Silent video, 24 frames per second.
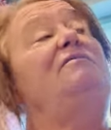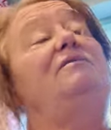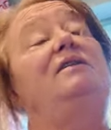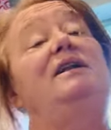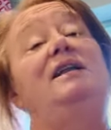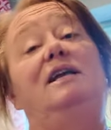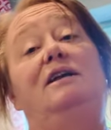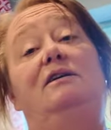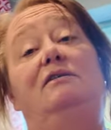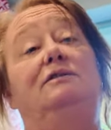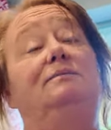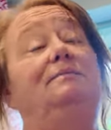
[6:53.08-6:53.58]

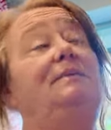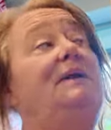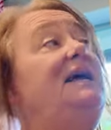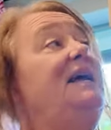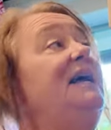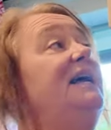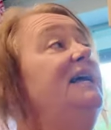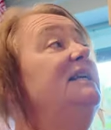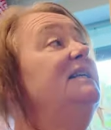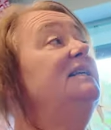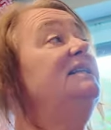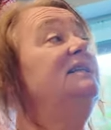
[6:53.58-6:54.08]
really use
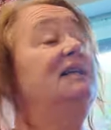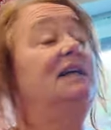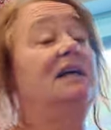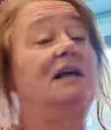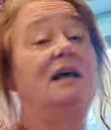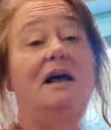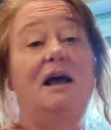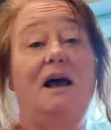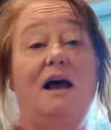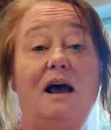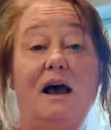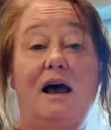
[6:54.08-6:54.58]
plates.
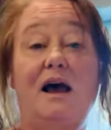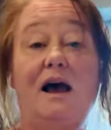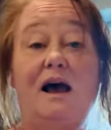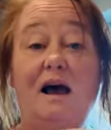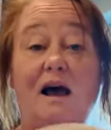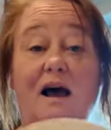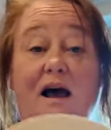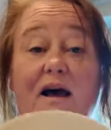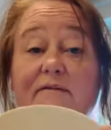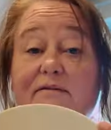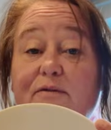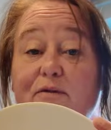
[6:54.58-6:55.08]

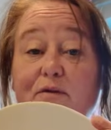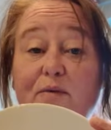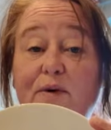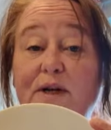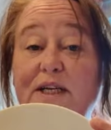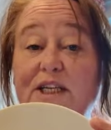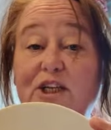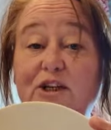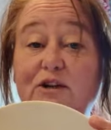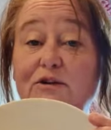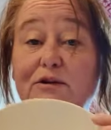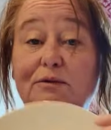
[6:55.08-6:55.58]
I've
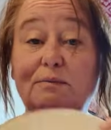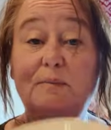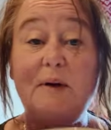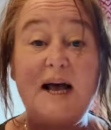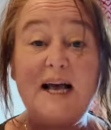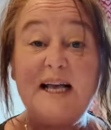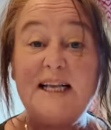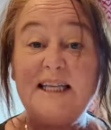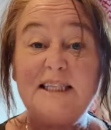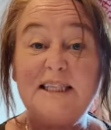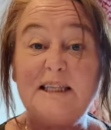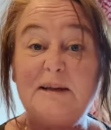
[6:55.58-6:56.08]
always used
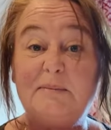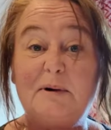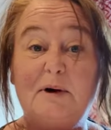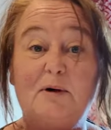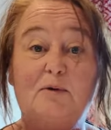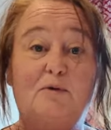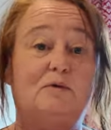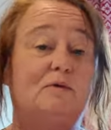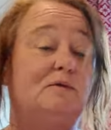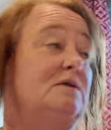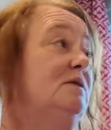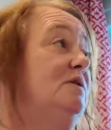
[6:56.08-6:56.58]
pasta
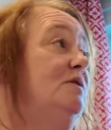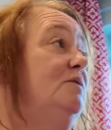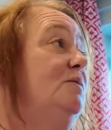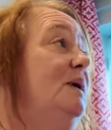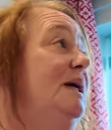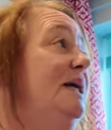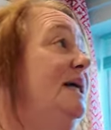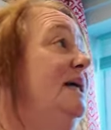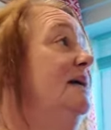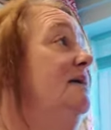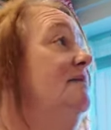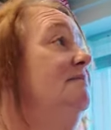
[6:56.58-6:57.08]
bowls to
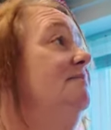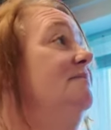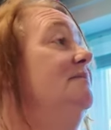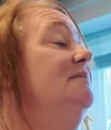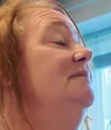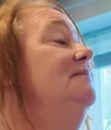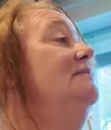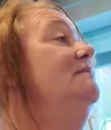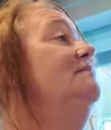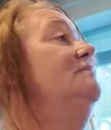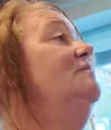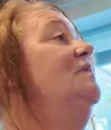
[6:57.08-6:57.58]
eat.
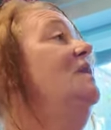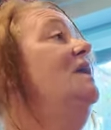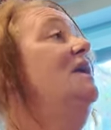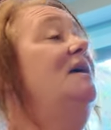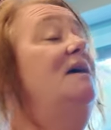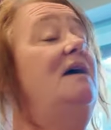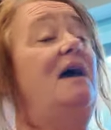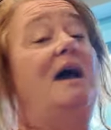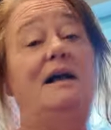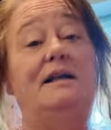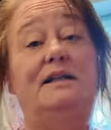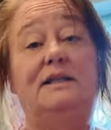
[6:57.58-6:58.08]

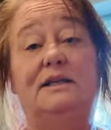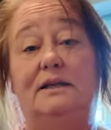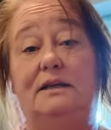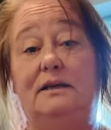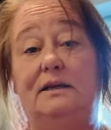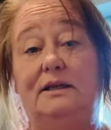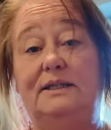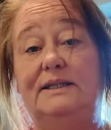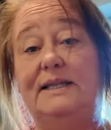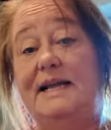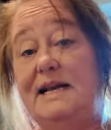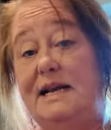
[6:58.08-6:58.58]

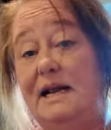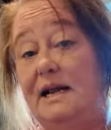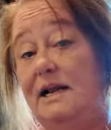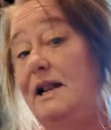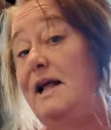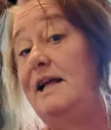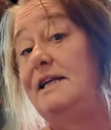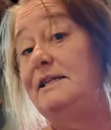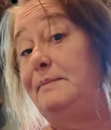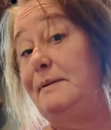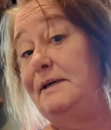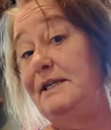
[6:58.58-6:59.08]
Because then,
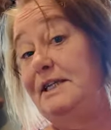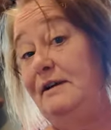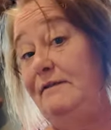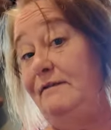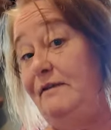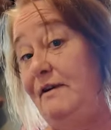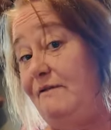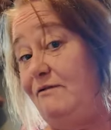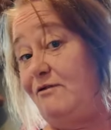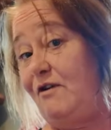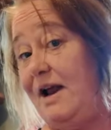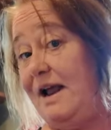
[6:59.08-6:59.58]
especially
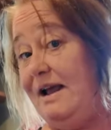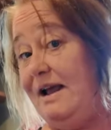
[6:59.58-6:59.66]
if you have